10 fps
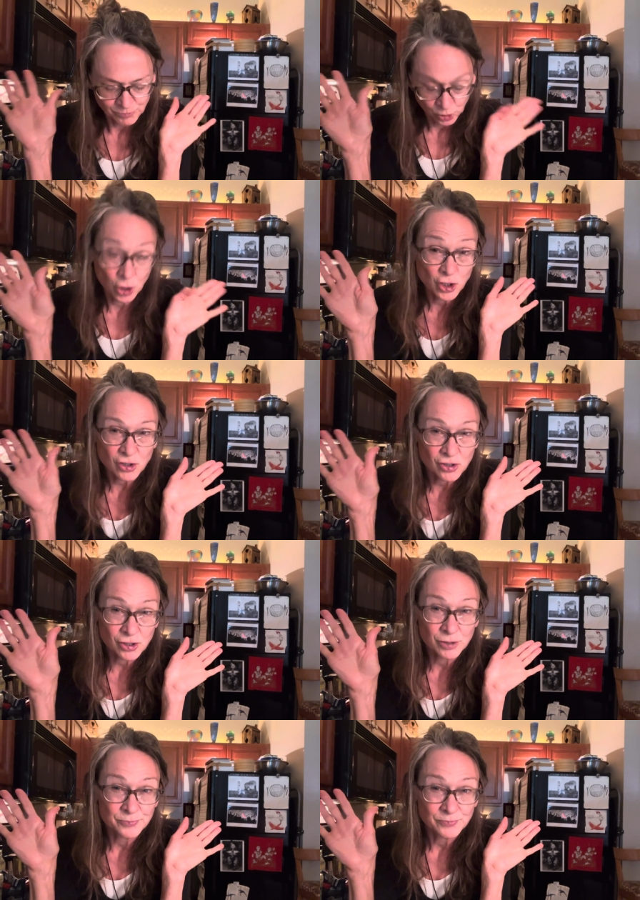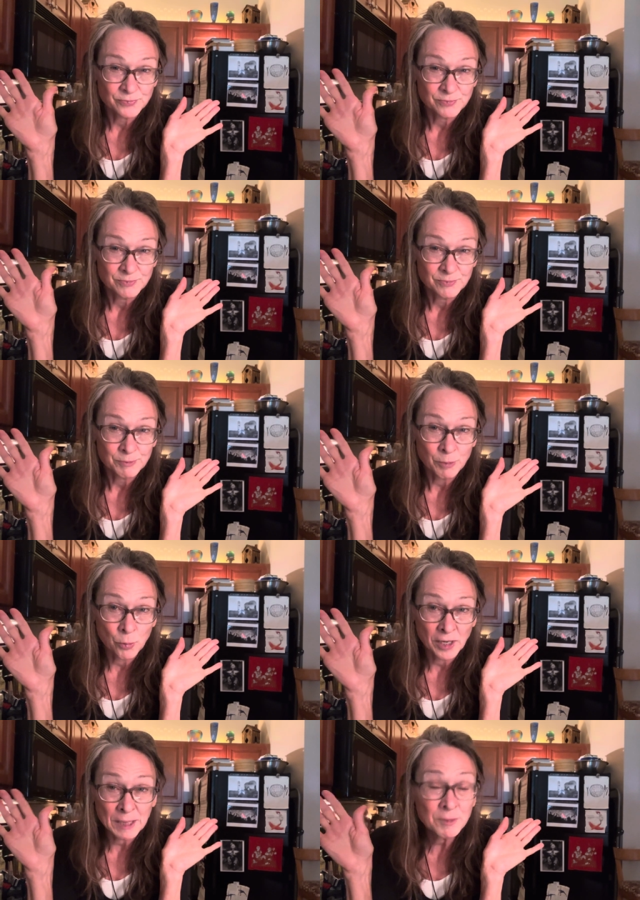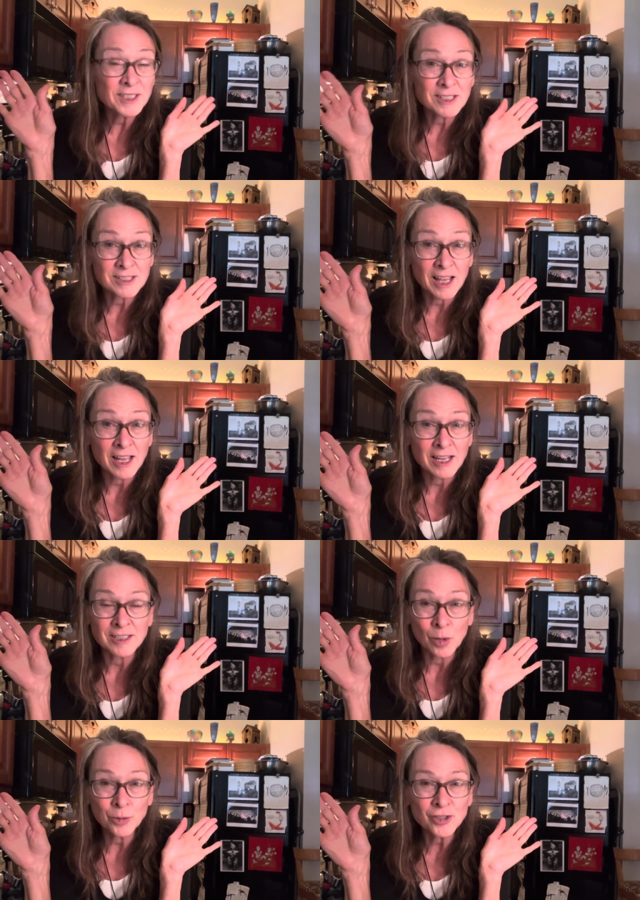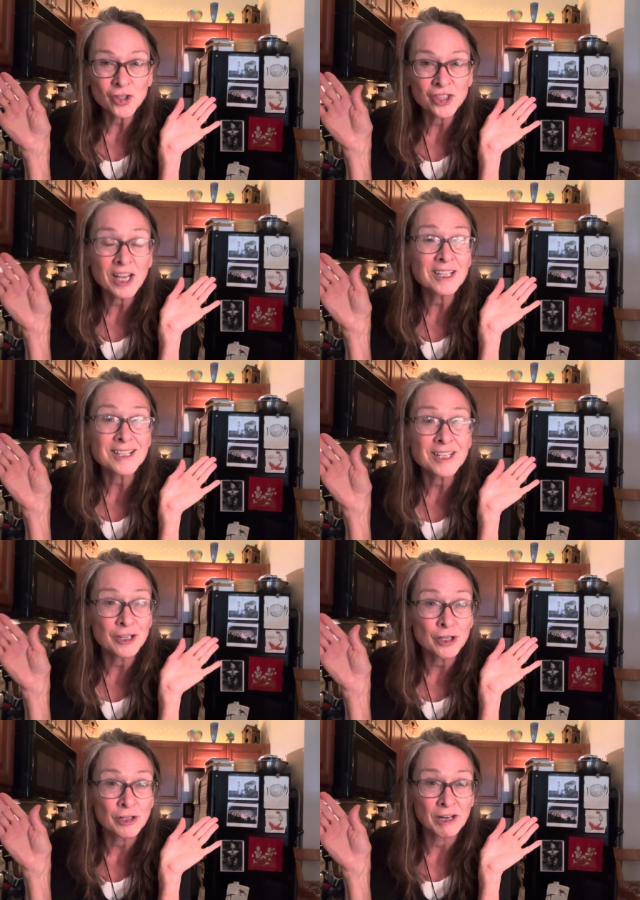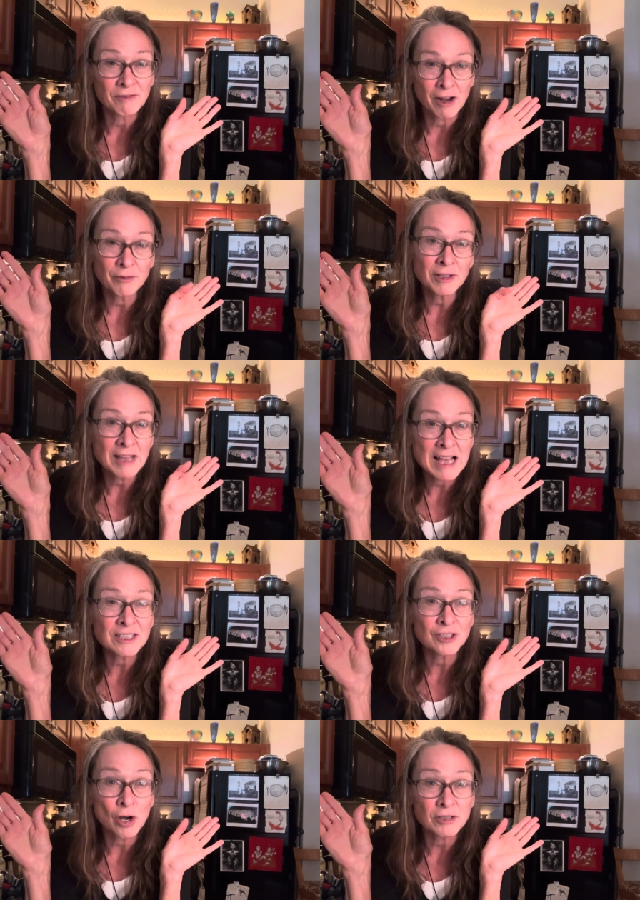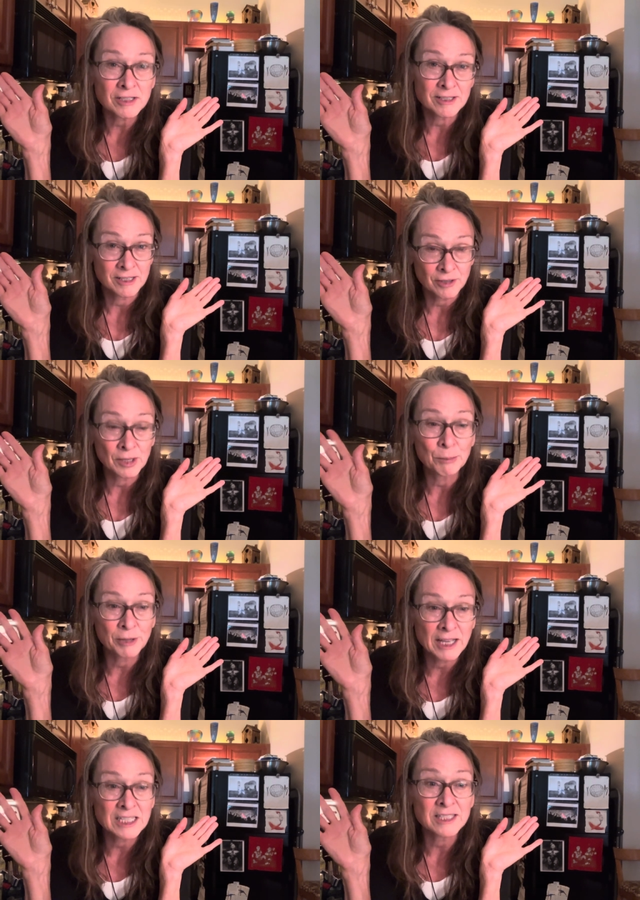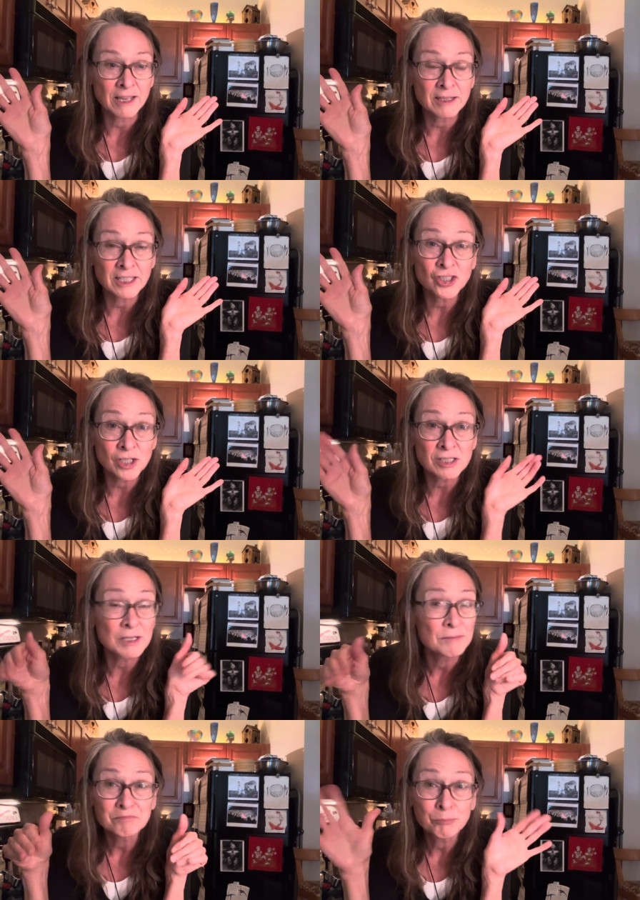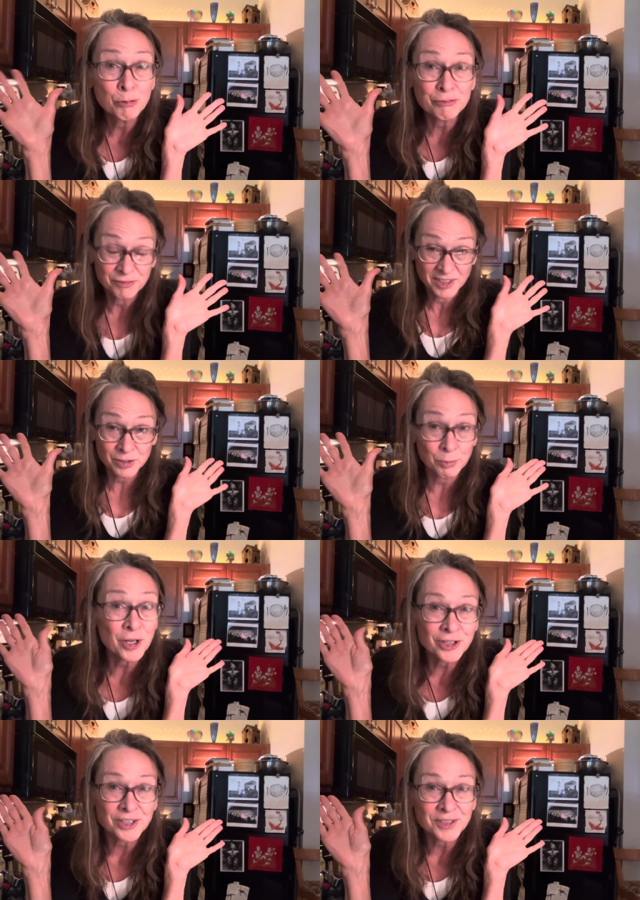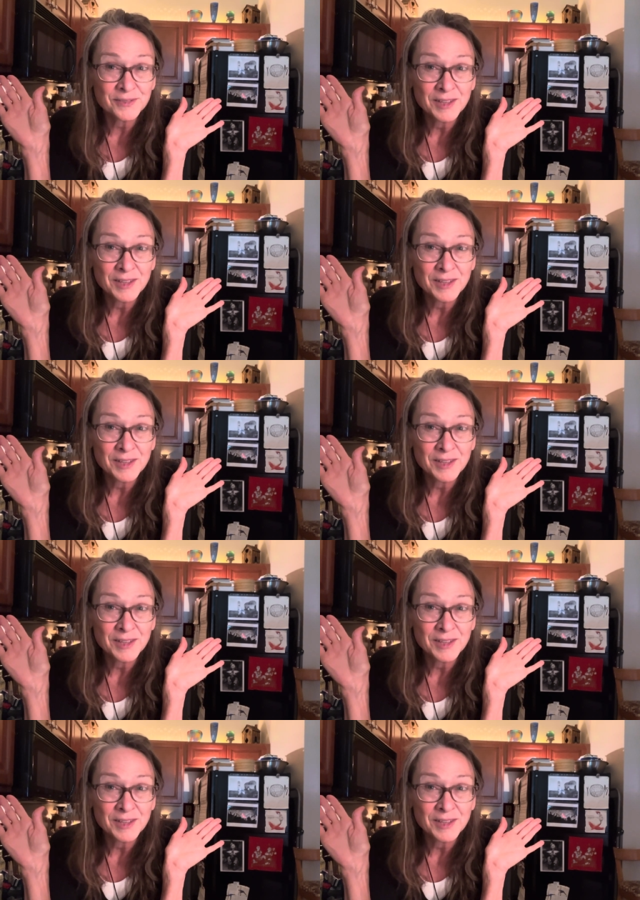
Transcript: curse. But what I am going to say is I wouldn't shed a tear if every last narcissist on the planet suddenly just poof, disappeared.